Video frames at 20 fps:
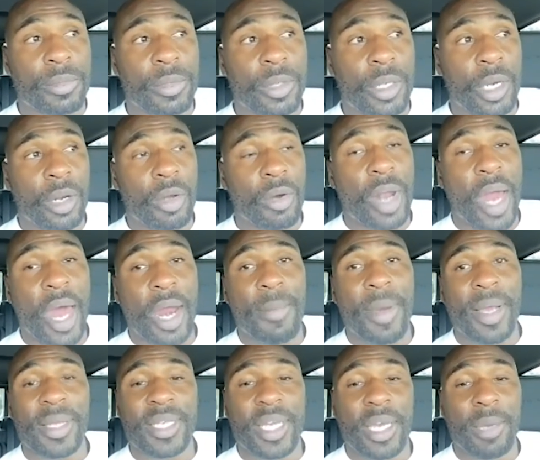A lot of
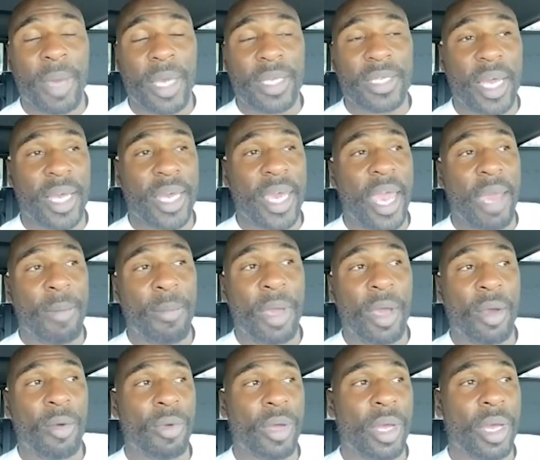my teammates I came
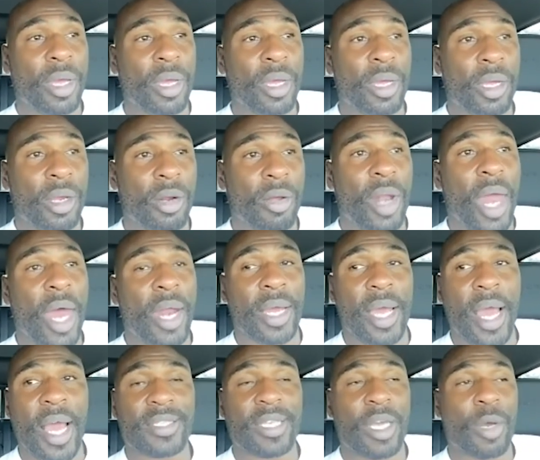in with, a lot of
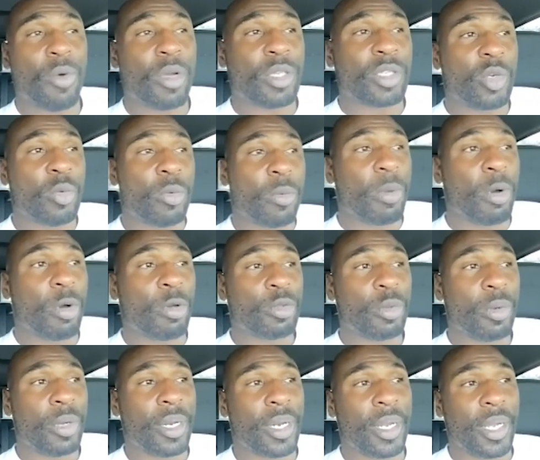guys I won Super Bowls
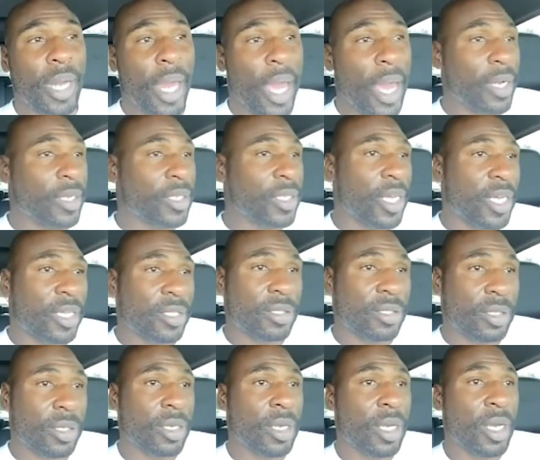with, and I had a chance
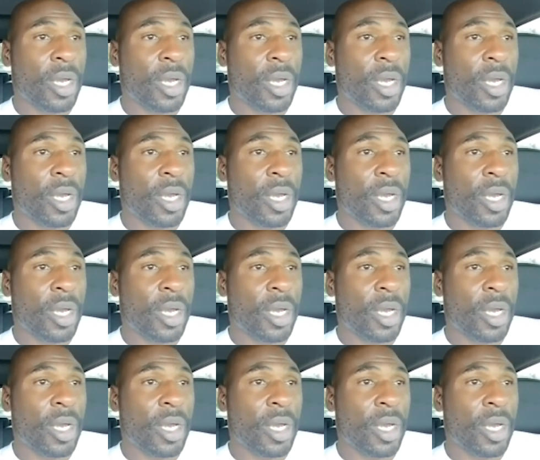to,